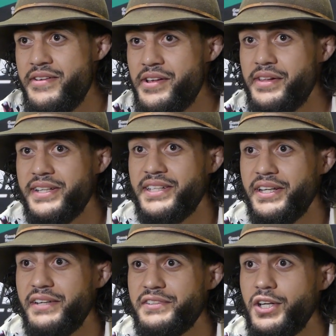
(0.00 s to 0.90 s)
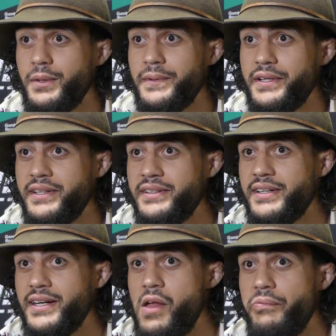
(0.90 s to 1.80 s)
So that's how you have to cop it, and
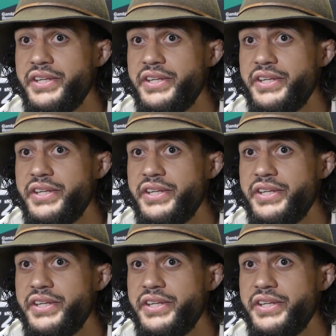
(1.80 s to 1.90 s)
I